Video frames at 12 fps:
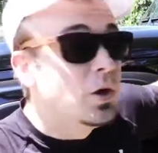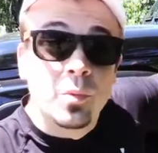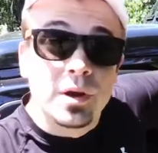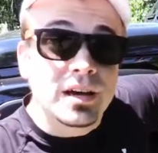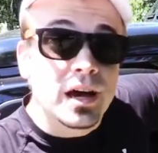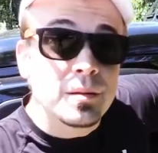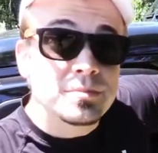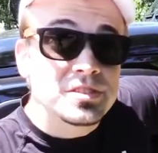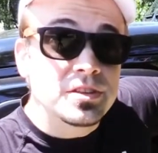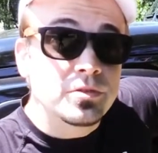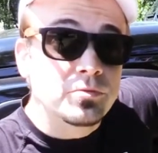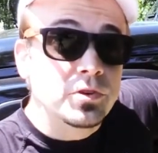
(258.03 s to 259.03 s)
When it comes
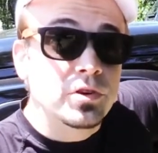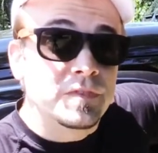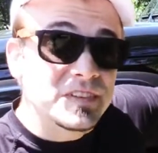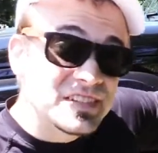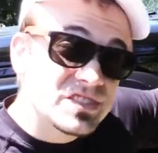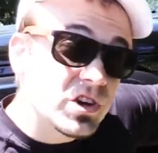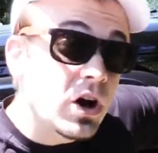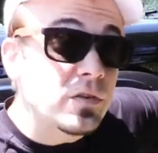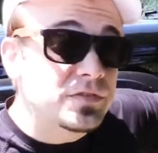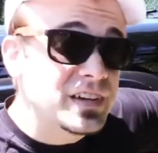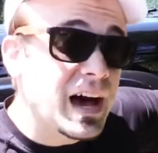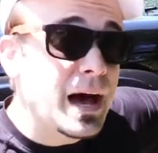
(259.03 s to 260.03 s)
to the roof, a
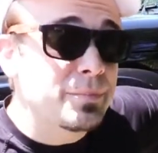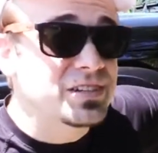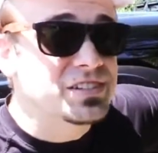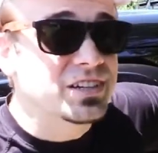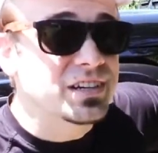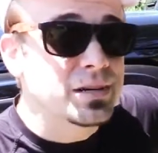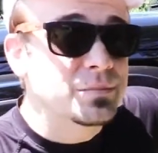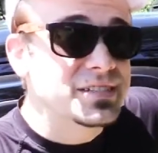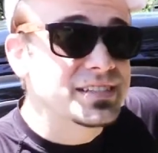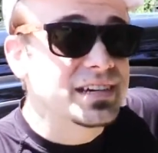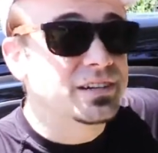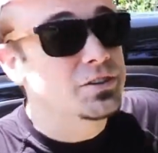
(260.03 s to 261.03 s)
soft top is going to come
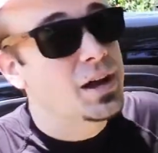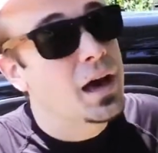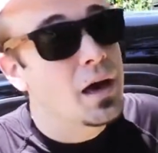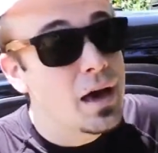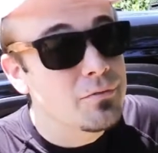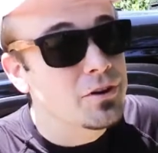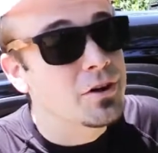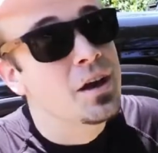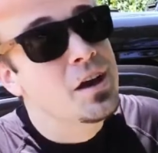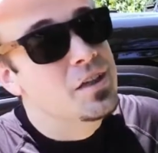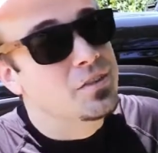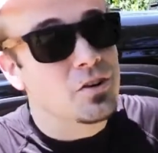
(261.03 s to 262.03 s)
standard. However,
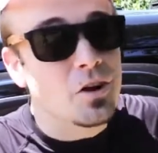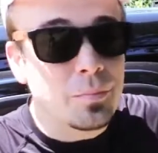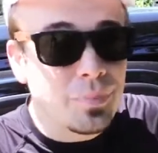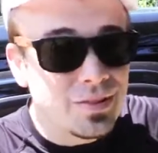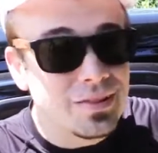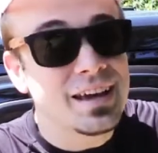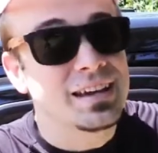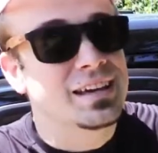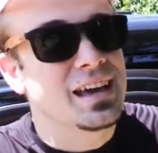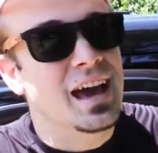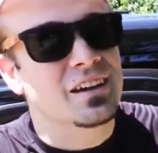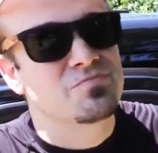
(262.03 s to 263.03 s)
there are
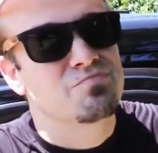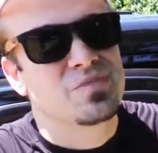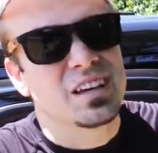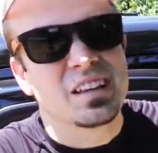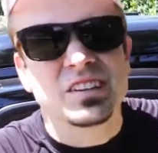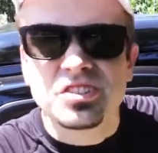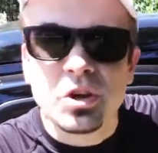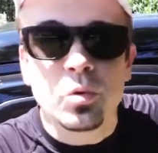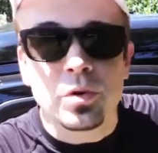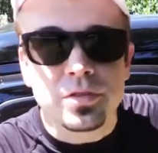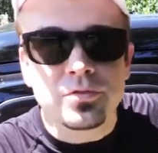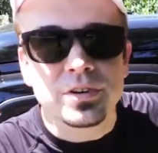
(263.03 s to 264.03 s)
plenty, I think like 2
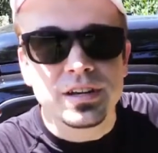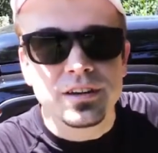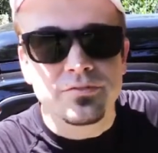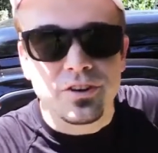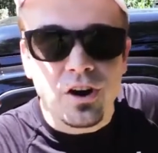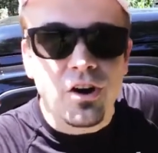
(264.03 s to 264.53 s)
or 3 different